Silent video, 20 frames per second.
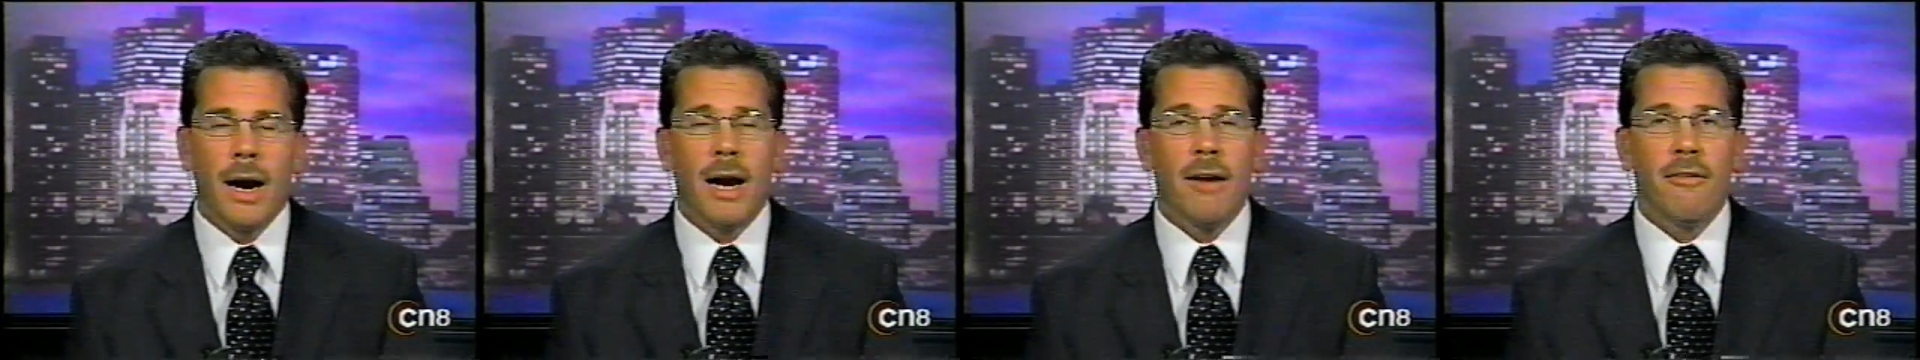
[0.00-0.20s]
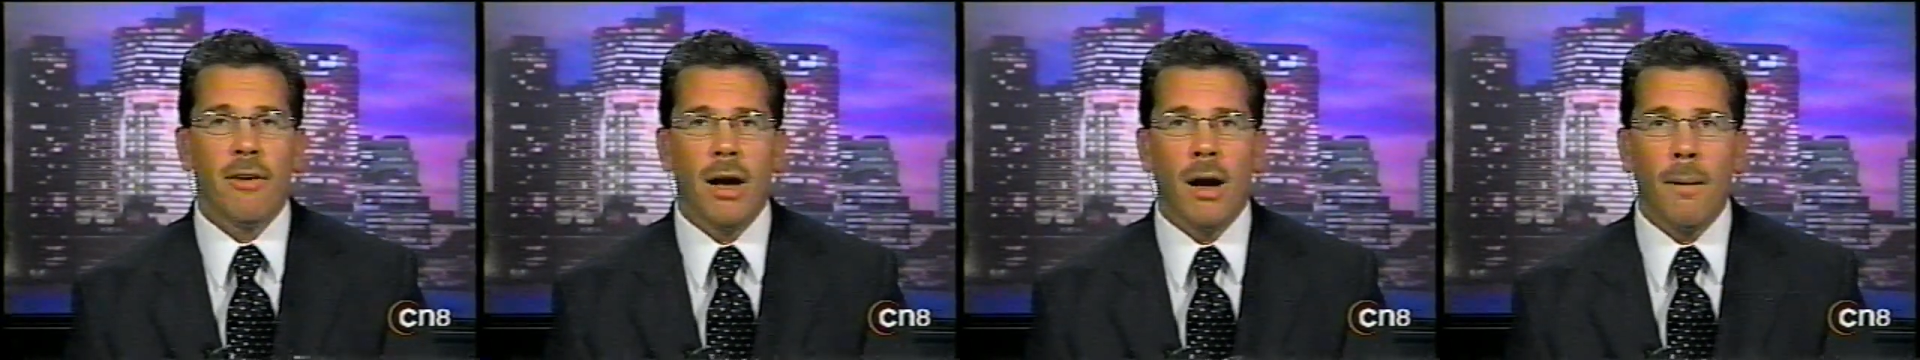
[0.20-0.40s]

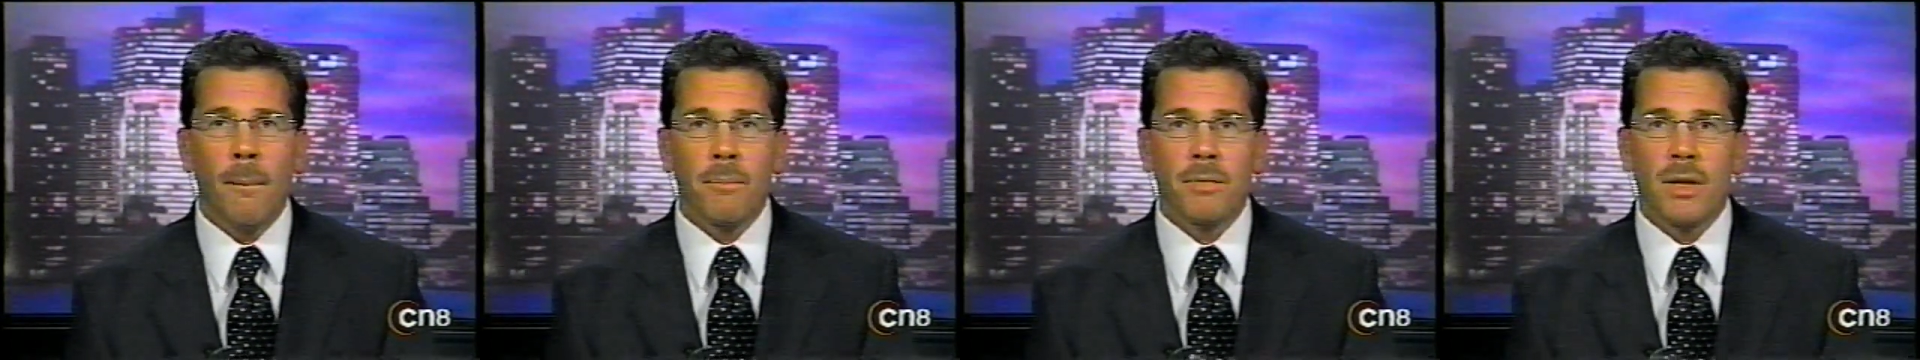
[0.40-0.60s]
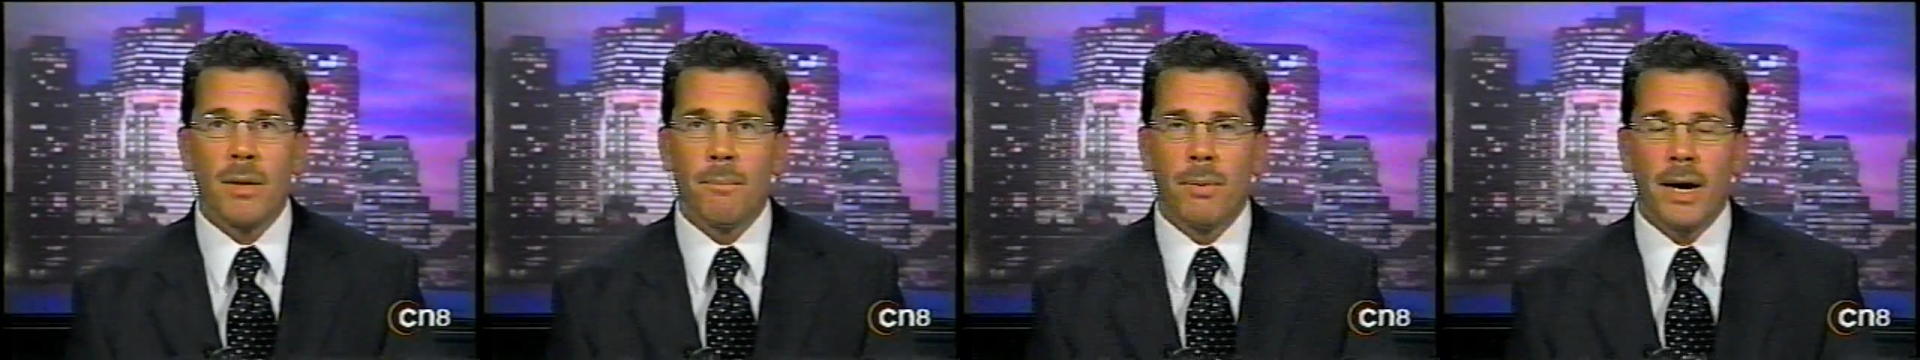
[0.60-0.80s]
I've
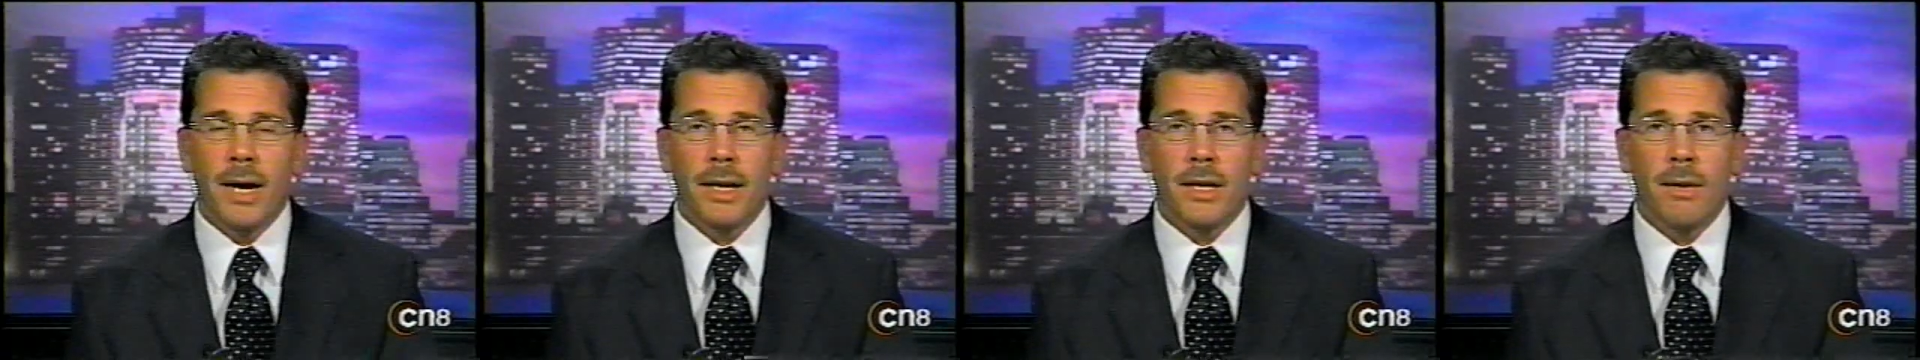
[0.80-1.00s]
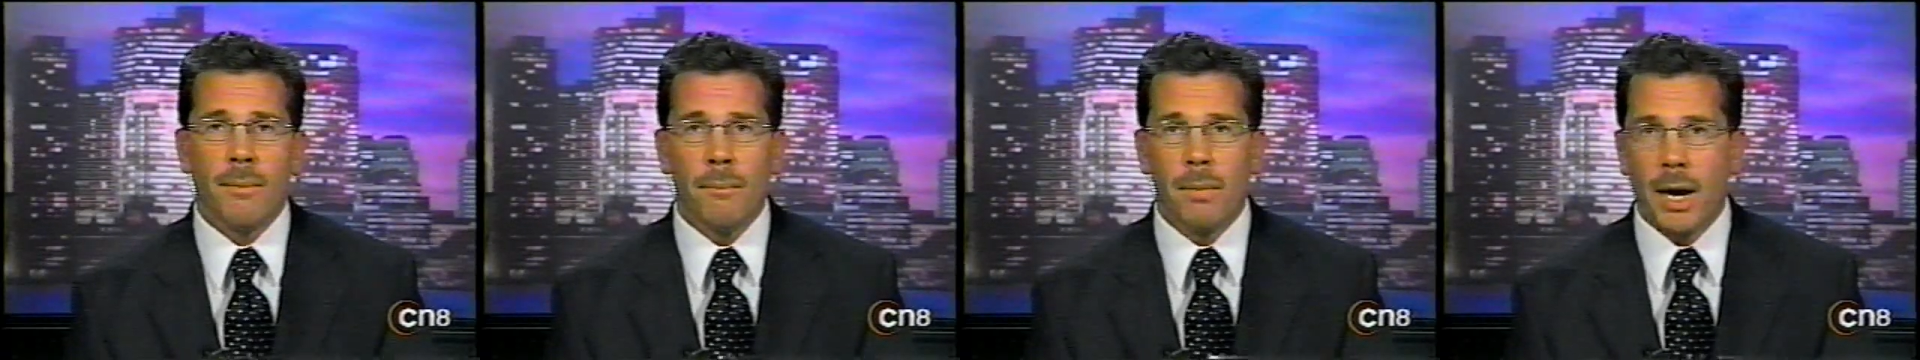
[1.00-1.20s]
helped
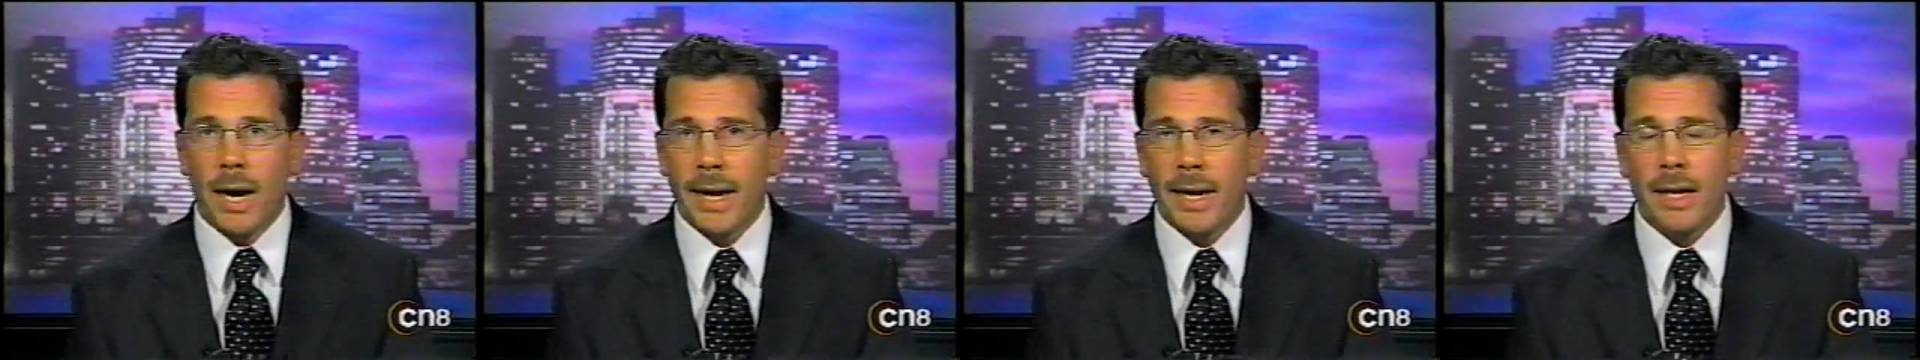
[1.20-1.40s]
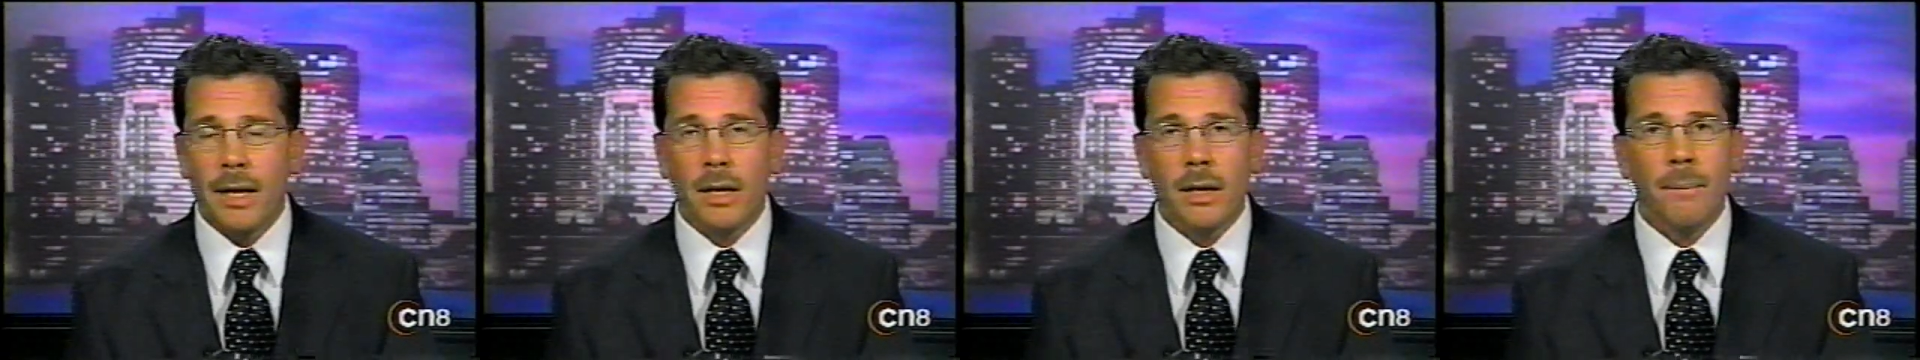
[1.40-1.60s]
by
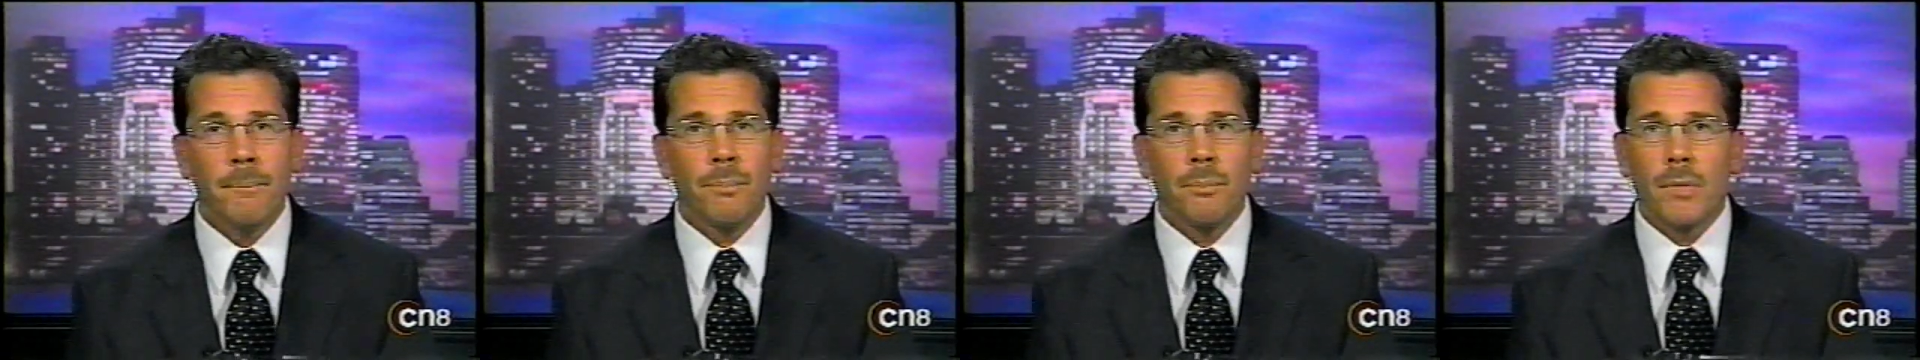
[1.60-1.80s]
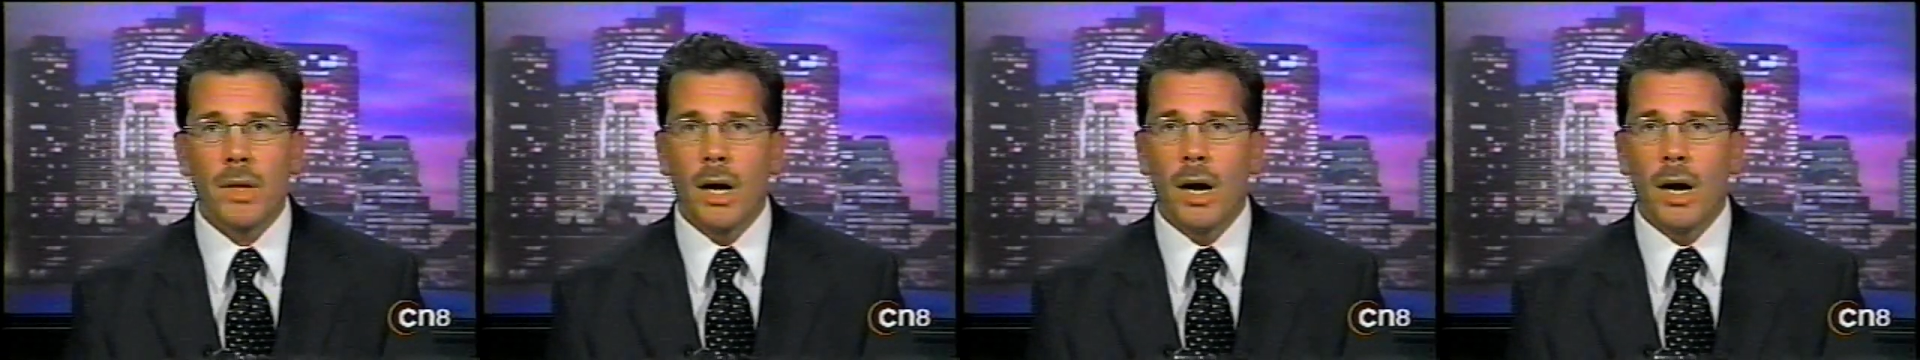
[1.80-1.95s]
combining